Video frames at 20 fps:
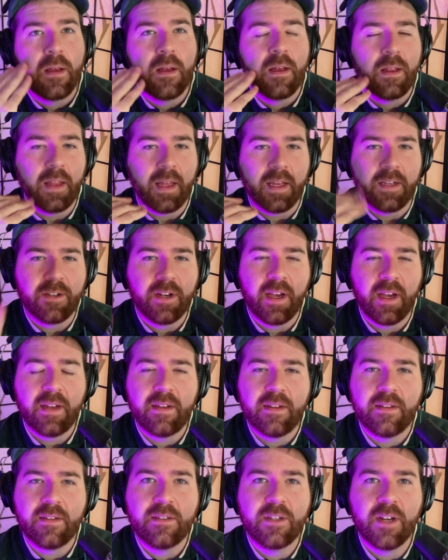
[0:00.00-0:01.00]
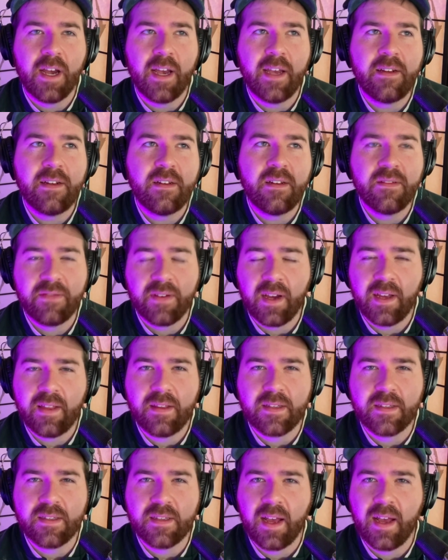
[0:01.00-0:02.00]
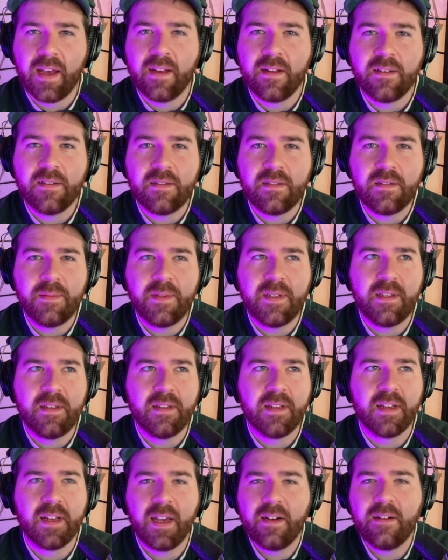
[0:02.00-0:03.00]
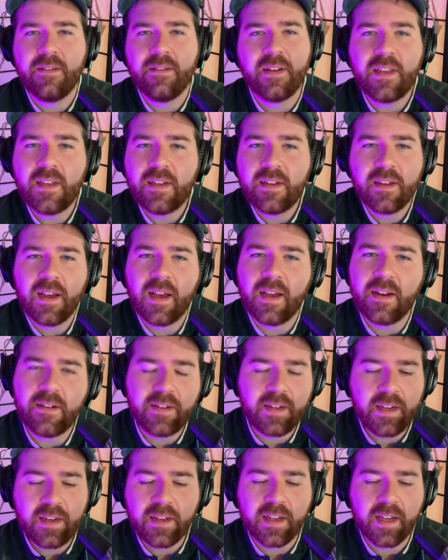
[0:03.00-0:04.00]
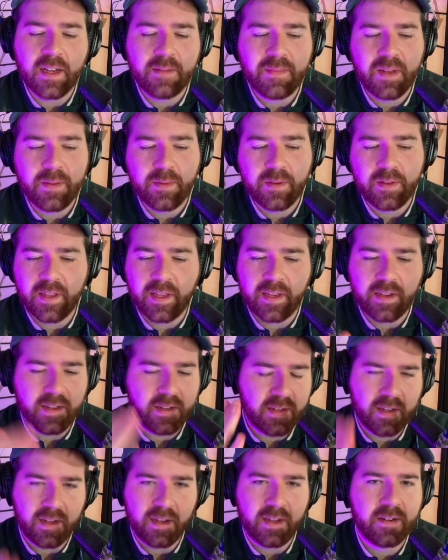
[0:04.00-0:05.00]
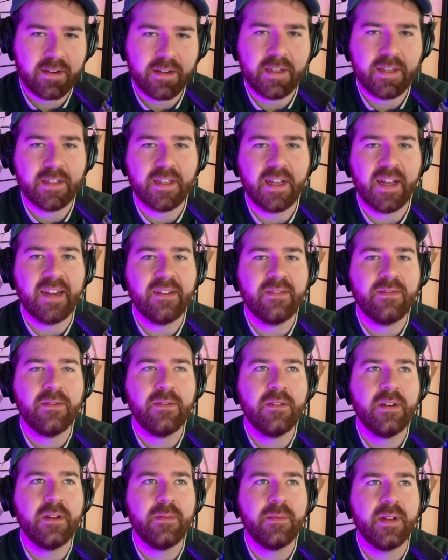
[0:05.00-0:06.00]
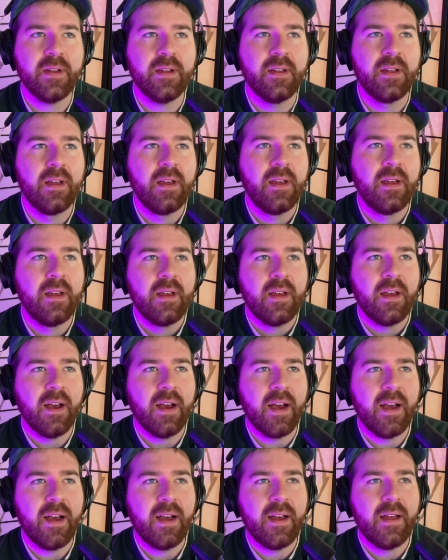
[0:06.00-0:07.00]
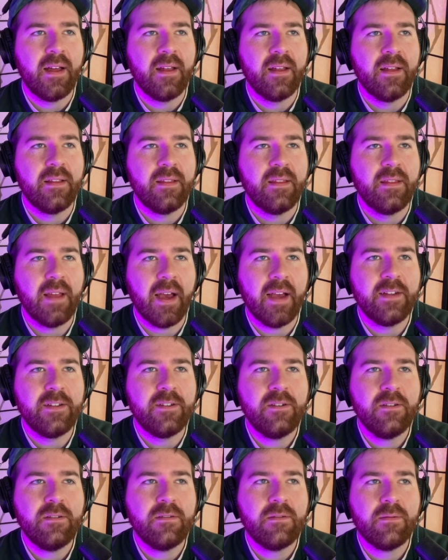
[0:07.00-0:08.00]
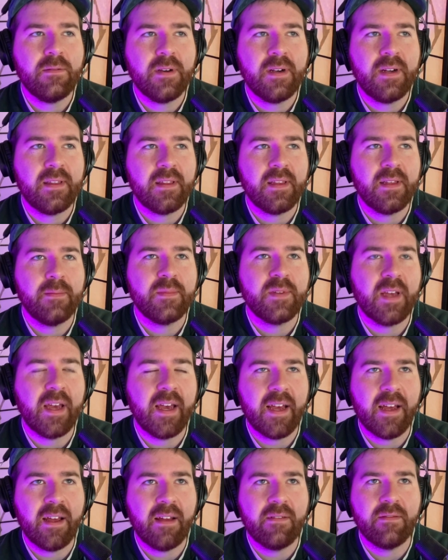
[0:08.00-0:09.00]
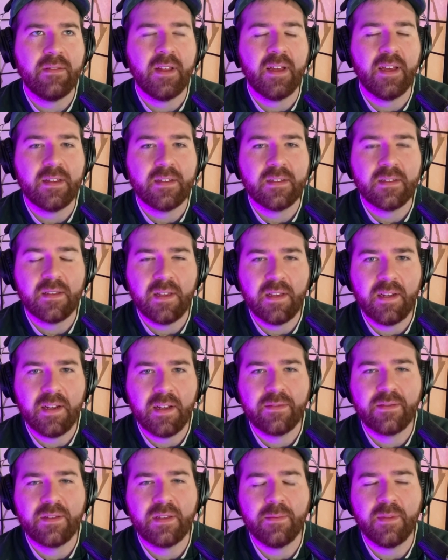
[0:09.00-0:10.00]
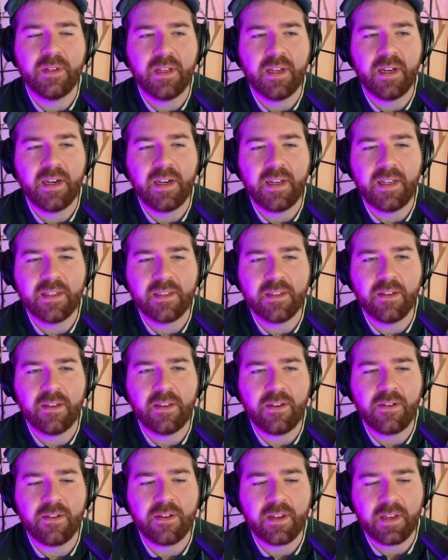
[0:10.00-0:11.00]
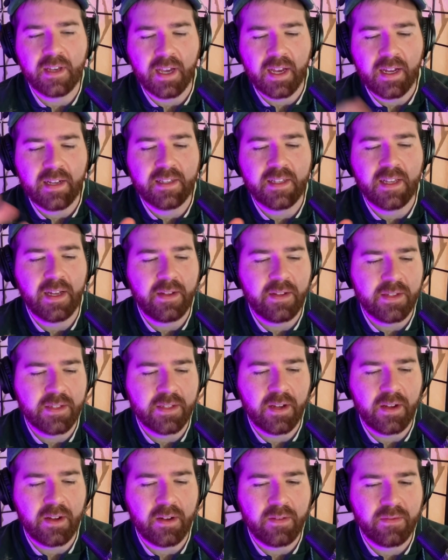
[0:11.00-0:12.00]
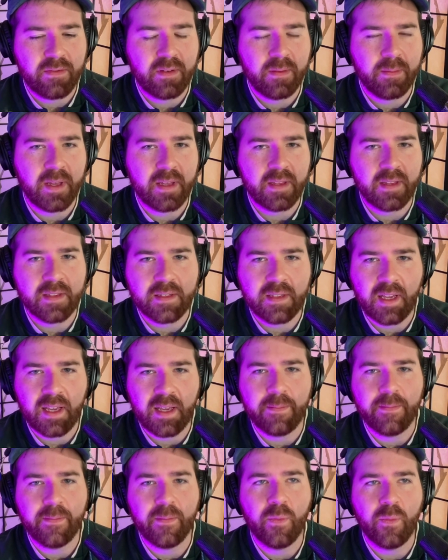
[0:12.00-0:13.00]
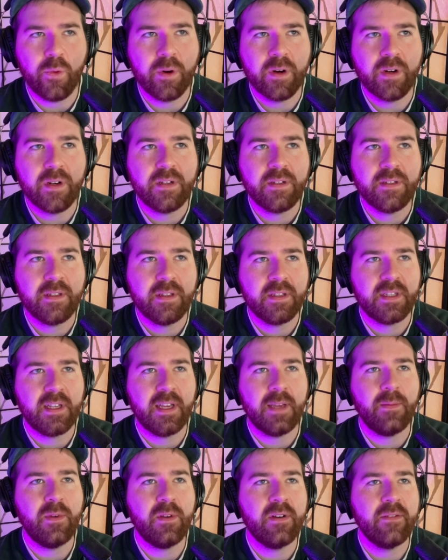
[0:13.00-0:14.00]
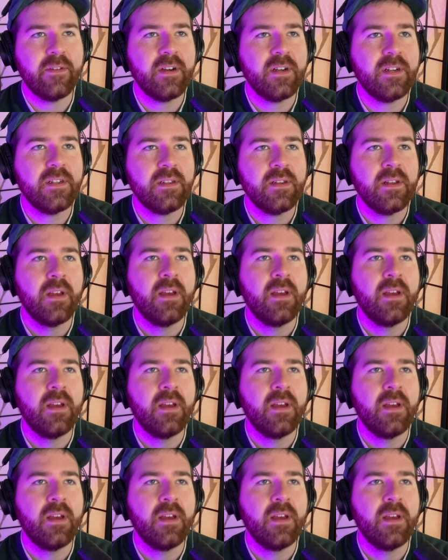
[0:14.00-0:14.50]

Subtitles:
like trying to define the style a little bit. Like I don't need to come up with like a concrete style for it, but I do want them to have like enough similarities so that you can kind of tell it's all from like the same world and the same universe.